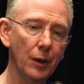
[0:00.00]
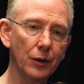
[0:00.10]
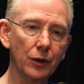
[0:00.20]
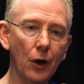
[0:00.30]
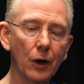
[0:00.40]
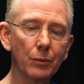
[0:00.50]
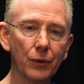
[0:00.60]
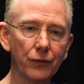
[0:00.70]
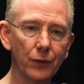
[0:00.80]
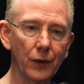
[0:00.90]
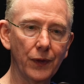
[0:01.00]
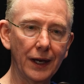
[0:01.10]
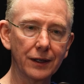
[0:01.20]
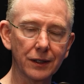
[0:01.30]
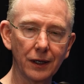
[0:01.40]
long before
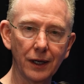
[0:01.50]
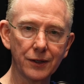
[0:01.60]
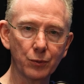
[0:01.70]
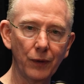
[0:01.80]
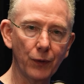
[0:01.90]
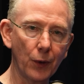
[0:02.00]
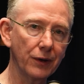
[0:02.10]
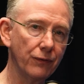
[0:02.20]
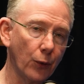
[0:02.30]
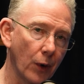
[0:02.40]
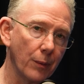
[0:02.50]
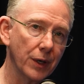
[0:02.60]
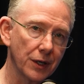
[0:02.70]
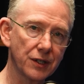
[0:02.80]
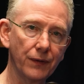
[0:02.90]
that we've already formed
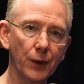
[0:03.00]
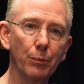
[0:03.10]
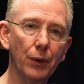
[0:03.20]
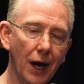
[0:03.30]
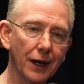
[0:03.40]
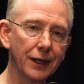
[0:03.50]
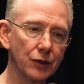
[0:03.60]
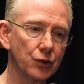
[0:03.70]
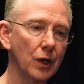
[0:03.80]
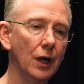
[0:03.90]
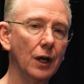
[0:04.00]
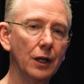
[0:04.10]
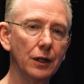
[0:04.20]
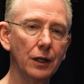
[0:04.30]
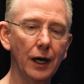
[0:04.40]
a severe blockage.
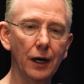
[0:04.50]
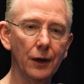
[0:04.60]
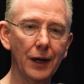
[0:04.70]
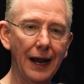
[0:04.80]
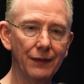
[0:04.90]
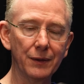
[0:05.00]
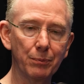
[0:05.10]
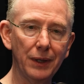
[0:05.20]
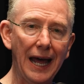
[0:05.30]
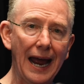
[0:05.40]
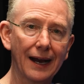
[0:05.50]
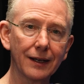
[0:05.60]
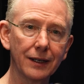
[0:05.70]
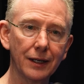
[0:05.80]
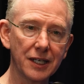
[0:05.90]
And the plaque
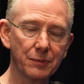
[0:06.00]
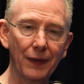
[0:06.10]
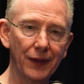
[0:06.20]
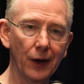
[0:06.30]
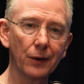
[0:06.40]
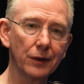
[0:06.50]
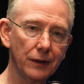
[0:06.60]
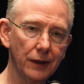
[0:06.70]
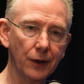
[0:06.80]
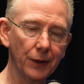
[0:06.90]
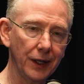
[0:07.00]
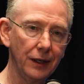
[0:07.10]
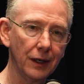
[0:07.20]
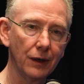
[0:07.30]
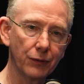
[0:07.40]
has been there literally
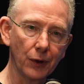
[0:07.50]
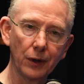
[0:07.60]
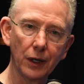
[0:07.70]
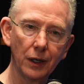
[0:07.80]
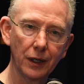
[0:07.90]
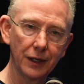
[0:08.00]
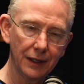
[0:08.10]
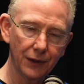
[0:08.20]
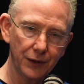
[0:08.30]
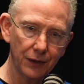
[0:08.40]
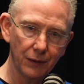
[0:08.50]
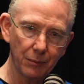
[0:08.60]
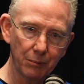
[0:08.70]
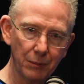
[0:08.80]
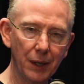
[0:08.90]
for
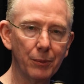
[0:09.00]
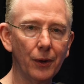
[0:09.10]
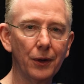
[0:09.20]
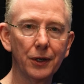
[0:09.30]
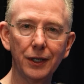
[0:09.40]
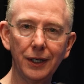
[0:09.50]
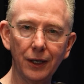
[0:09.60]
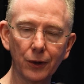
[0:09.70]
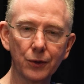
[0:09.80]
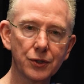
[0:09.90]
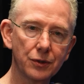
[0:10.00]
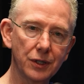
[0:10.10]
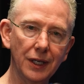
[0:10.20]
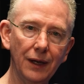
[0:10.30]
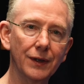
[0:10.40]
minimal years
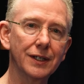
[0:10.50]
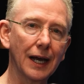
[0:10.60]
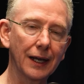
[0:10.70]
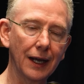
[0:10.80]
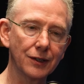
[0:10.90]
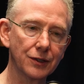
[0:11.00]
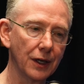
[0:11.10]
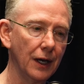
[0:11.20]
to even decades.